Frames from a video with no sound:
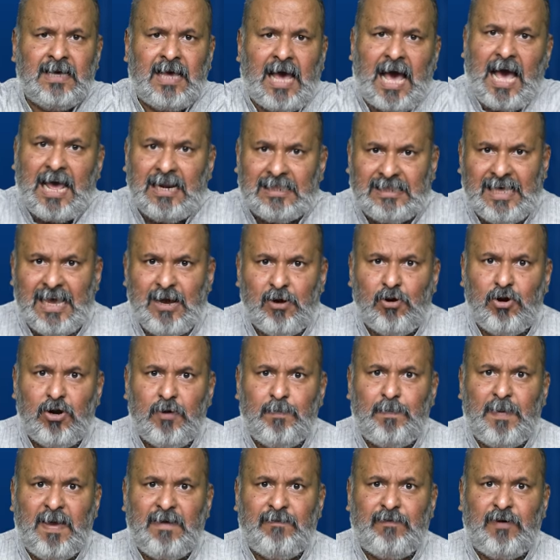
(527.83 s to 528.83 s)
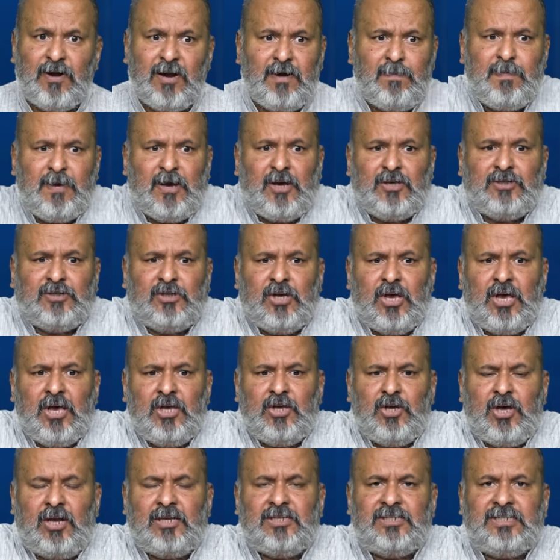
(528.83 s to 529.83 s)
Are they going to pay for it because
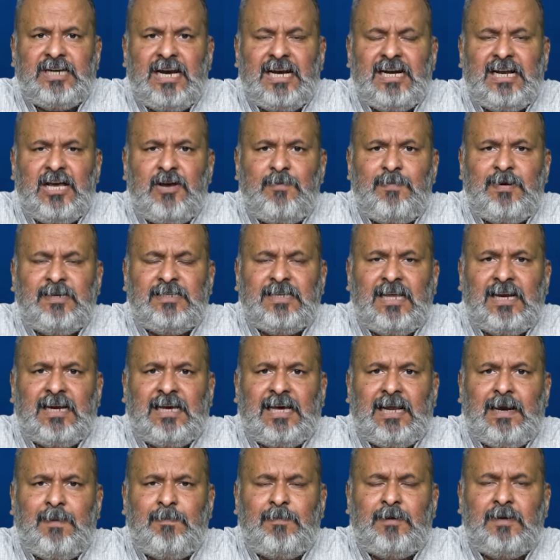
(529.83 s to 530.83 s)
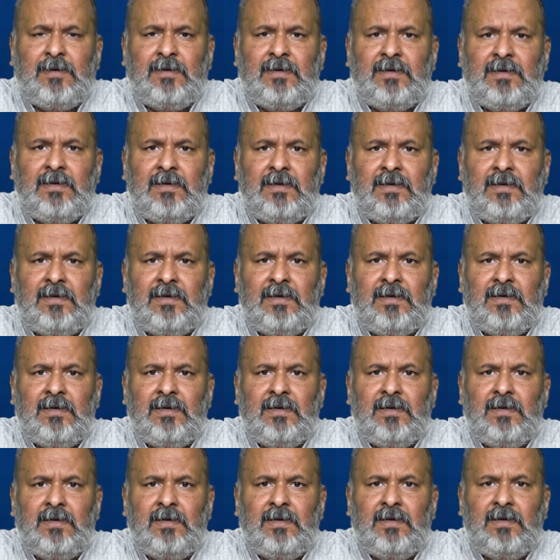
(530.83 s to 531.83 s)
your state governments are corrupt?
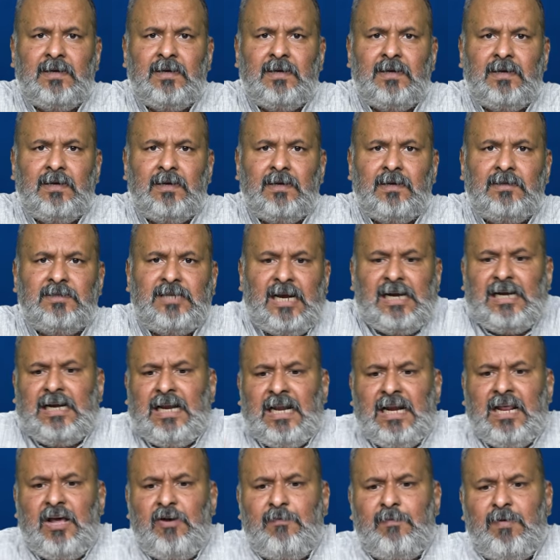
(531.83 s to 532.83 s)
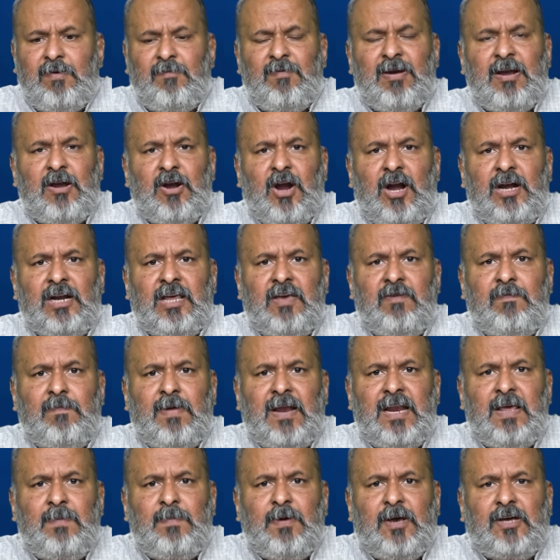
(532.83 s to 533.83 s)
Central government will not give
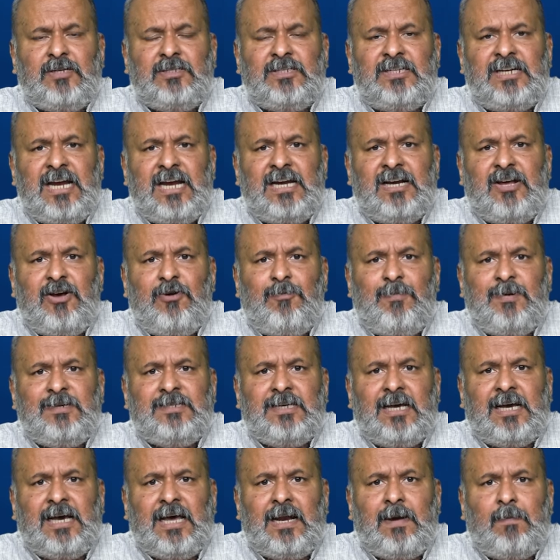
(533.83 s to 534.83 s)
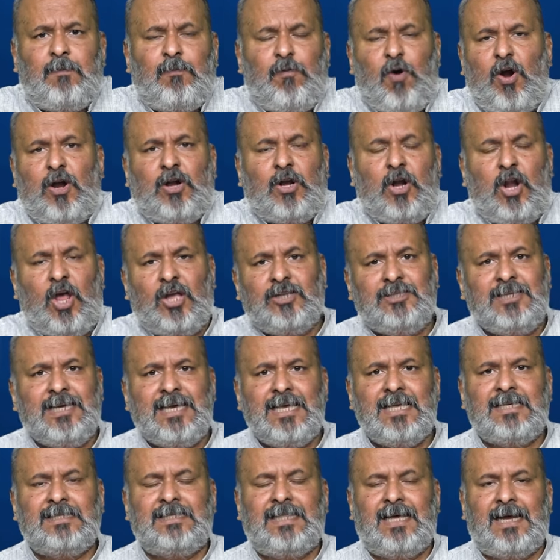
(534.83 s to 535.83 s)
money because state governments are corrupt. What
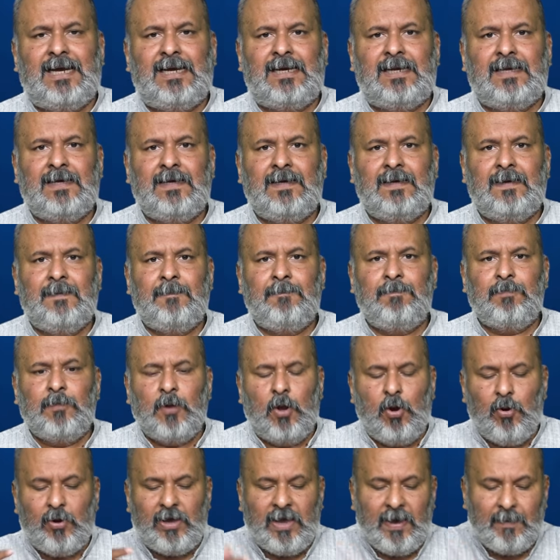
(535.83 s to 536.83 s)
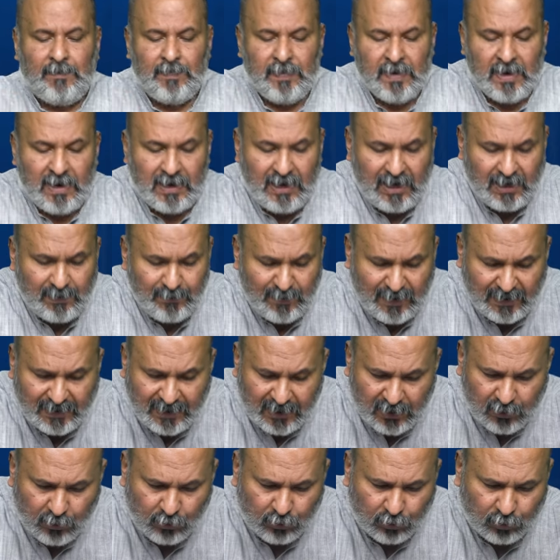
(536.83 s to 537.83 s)
logic is that? Okay, let me
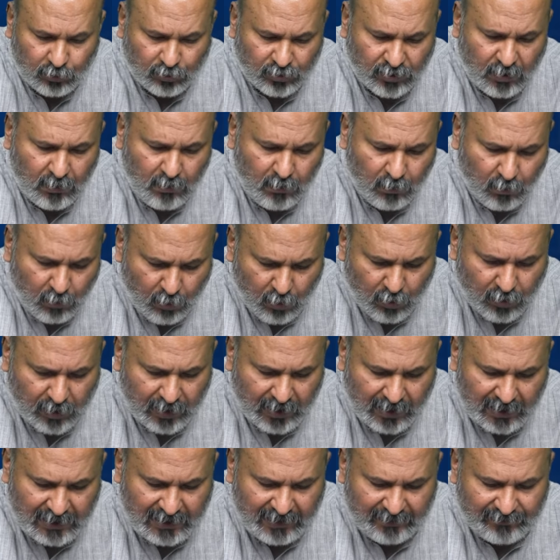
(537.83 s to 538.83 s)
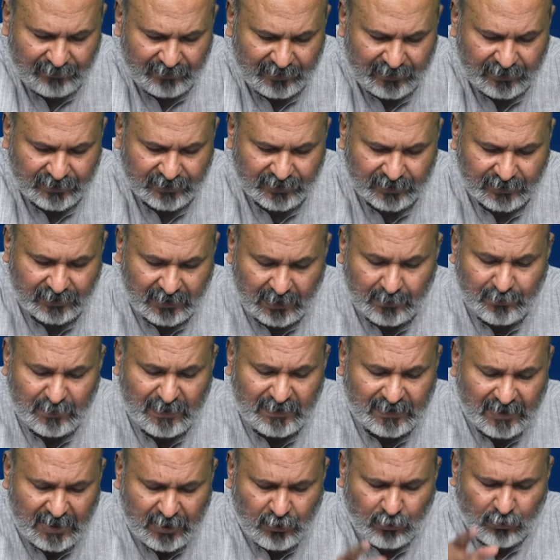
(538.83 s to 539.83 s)
take you through some more definitions. Let
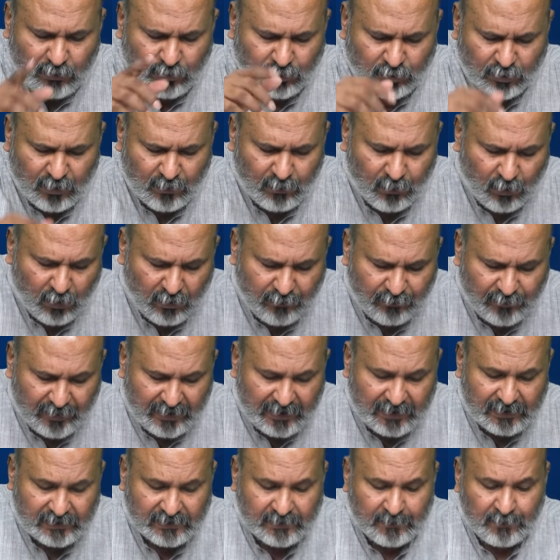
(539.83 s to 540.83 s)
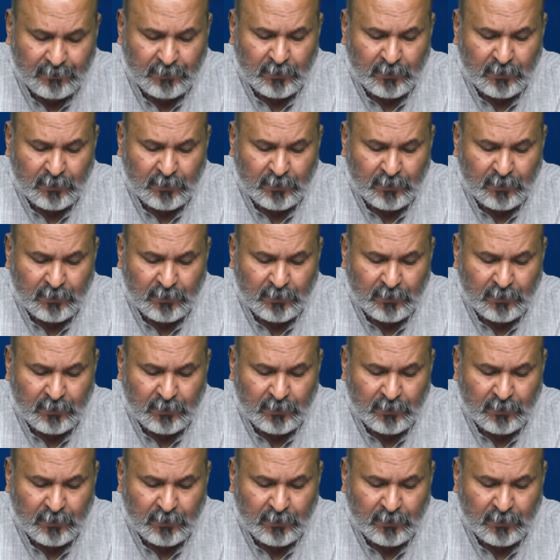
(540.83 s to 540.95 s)
me take you to some more figures.